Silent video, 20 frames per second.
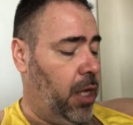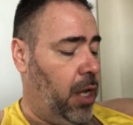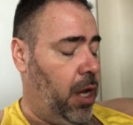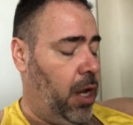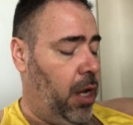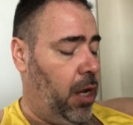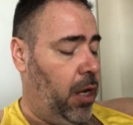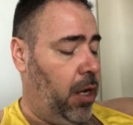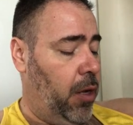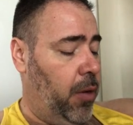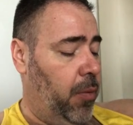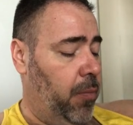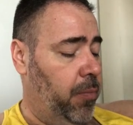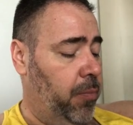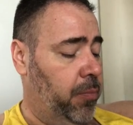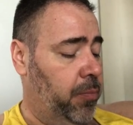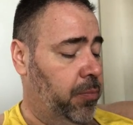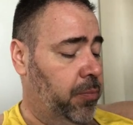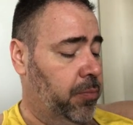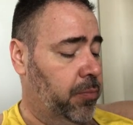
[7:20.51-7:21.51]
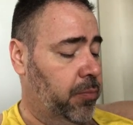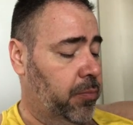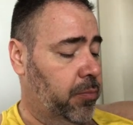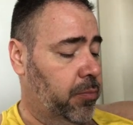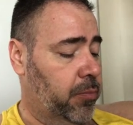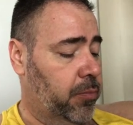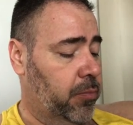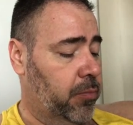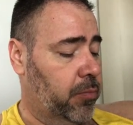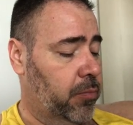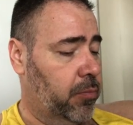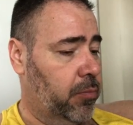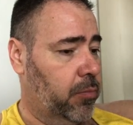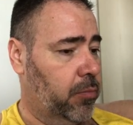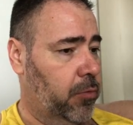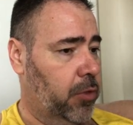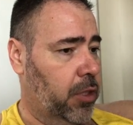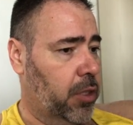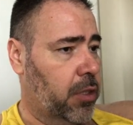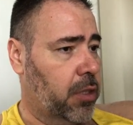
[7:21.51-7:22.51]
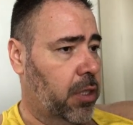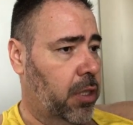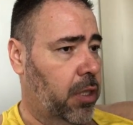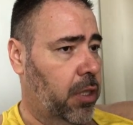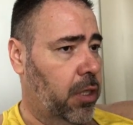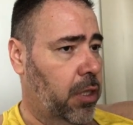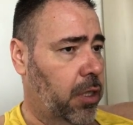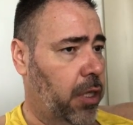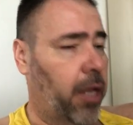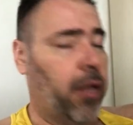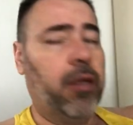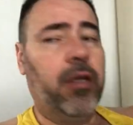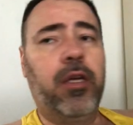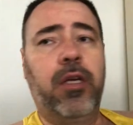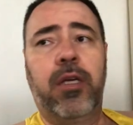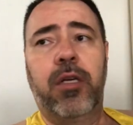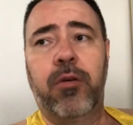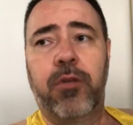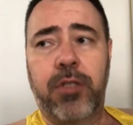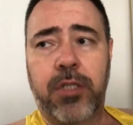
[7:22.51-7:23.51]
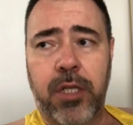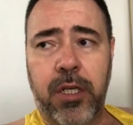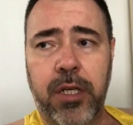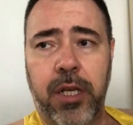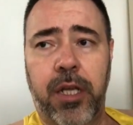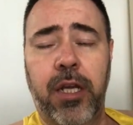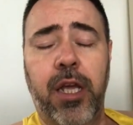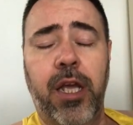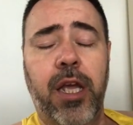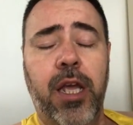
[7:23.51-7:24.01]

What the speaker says: Was it Sunday? Yeah, it was Sunday.